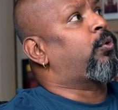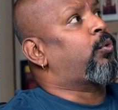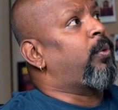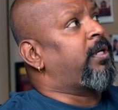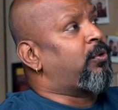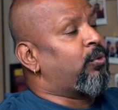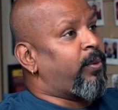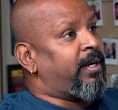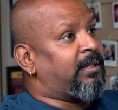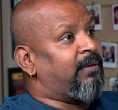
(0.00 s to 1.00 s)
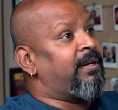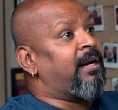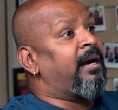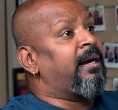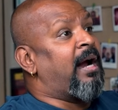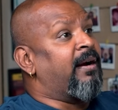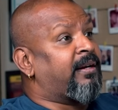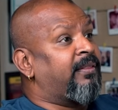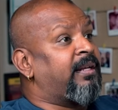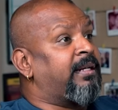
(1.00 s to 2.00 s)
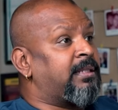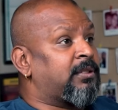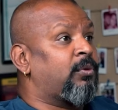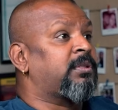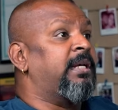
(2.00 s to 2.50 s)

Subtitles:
22-23, we did 136 crores,